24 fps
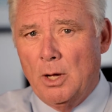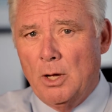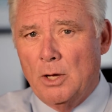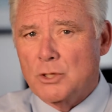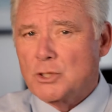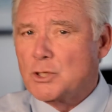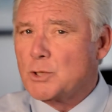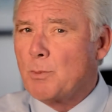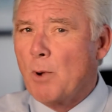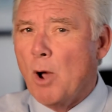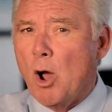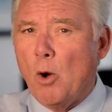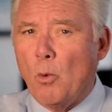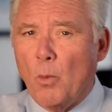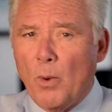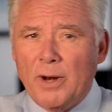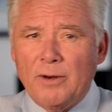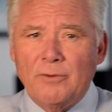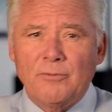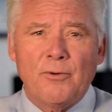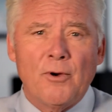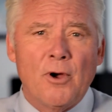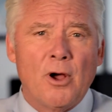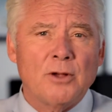Small
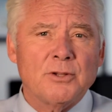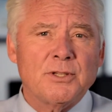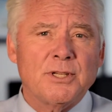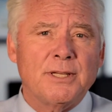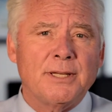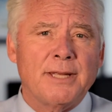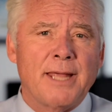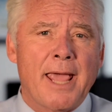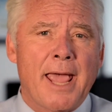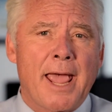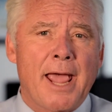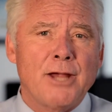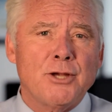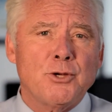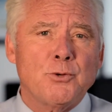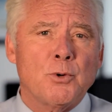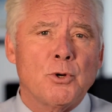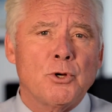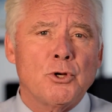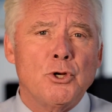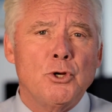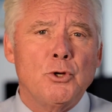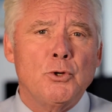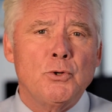windfalls in cash
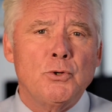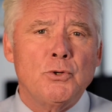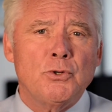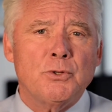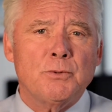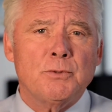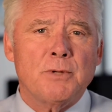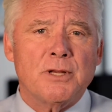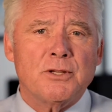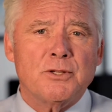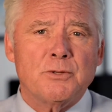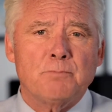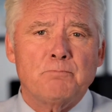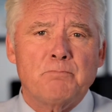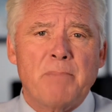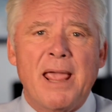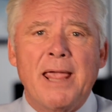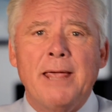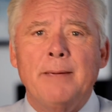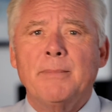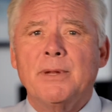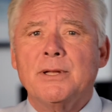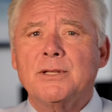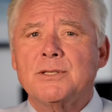were used as
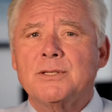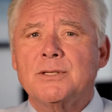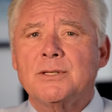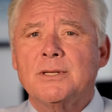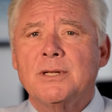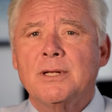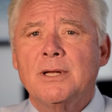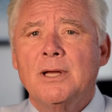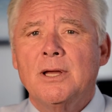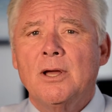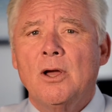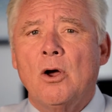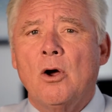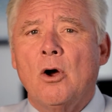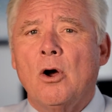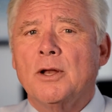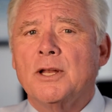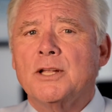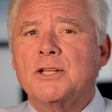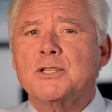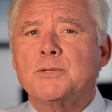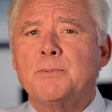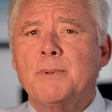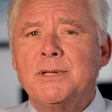payments
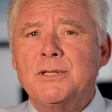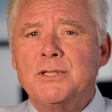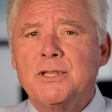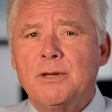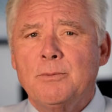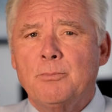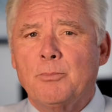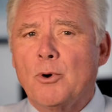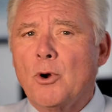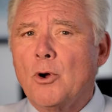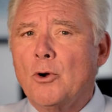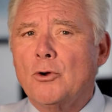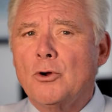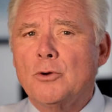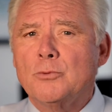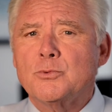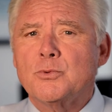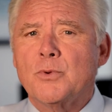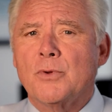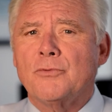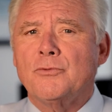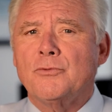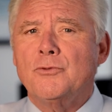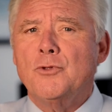on expensive
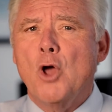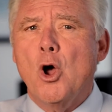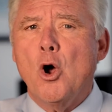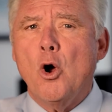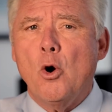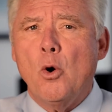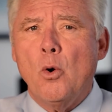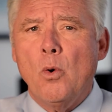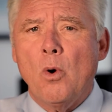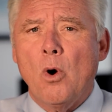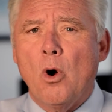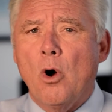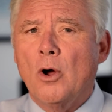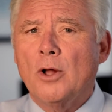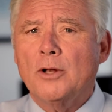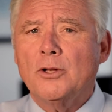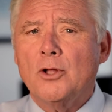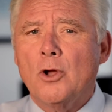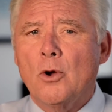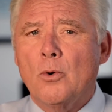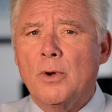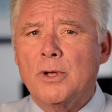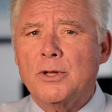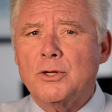programs with no
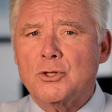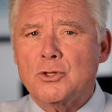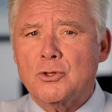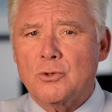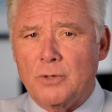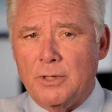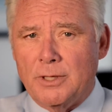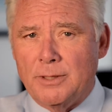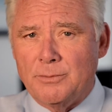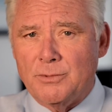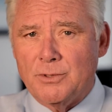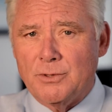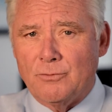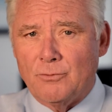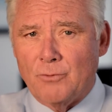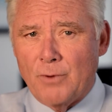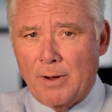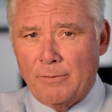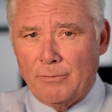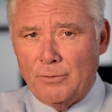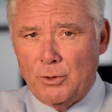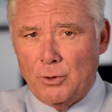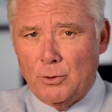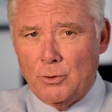ongoing streams of
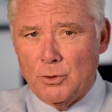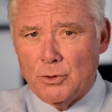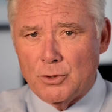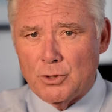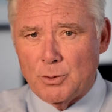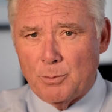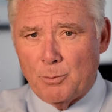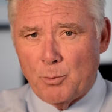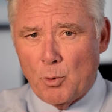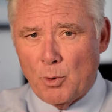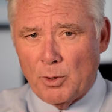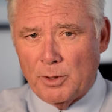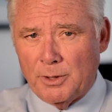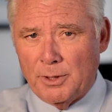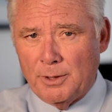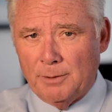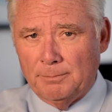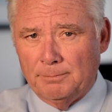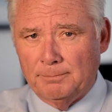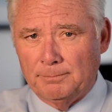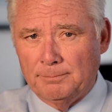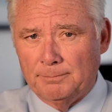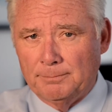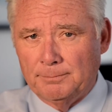revenue to support them.
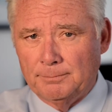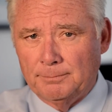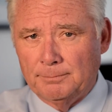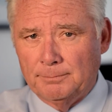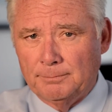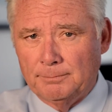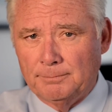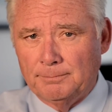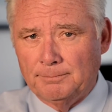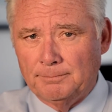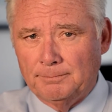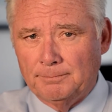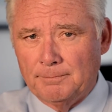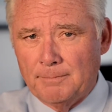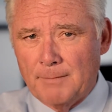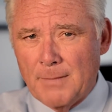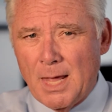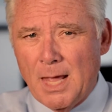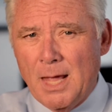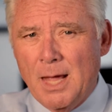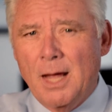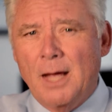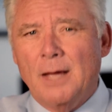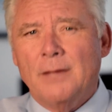
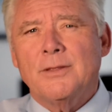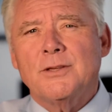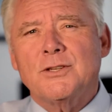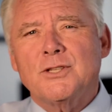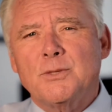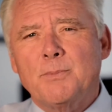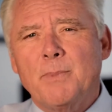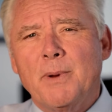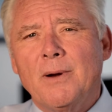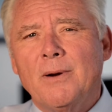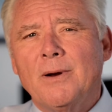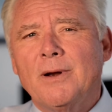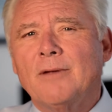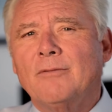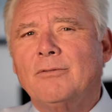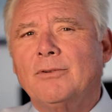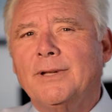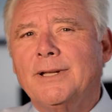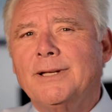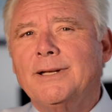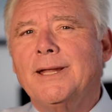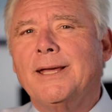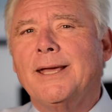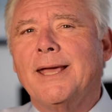The spirit of
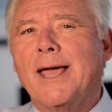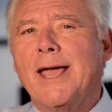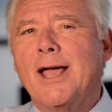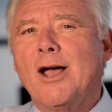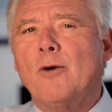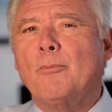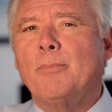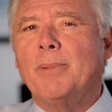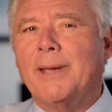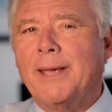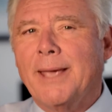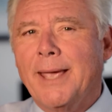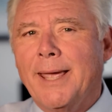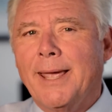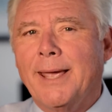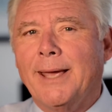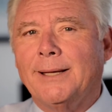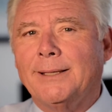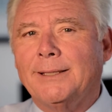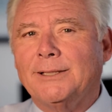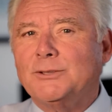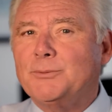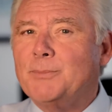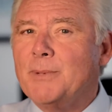lending a helping
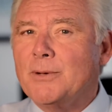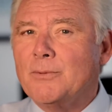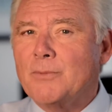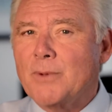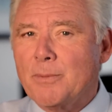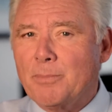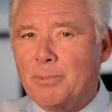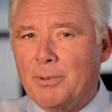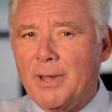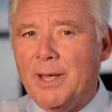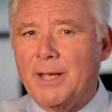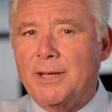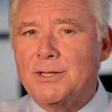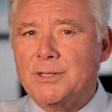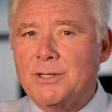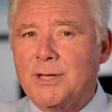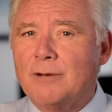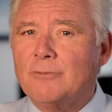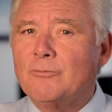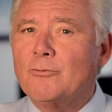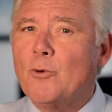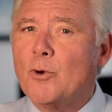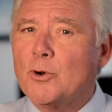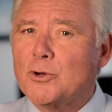hand has been replaced,
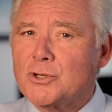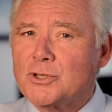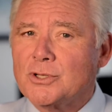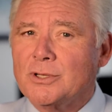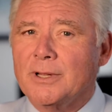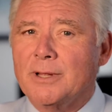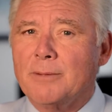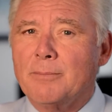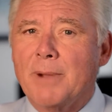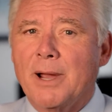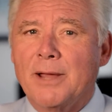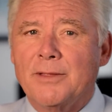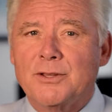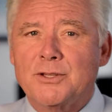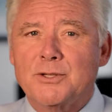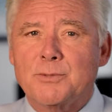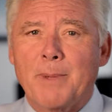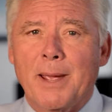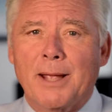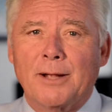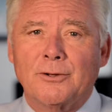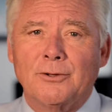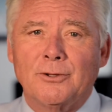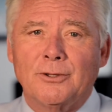unfortunately, by the
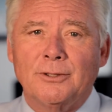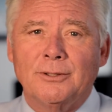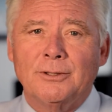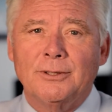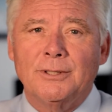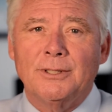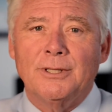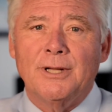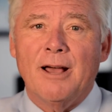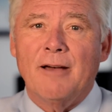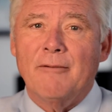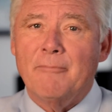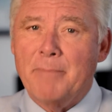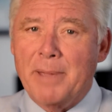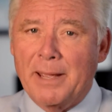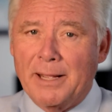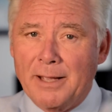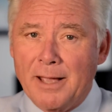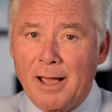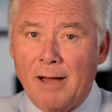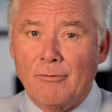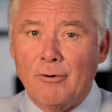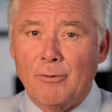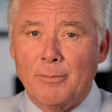specter of big
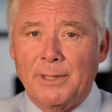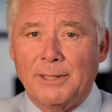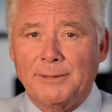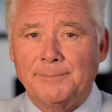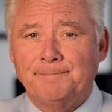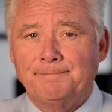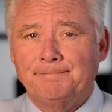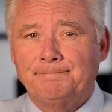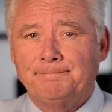government.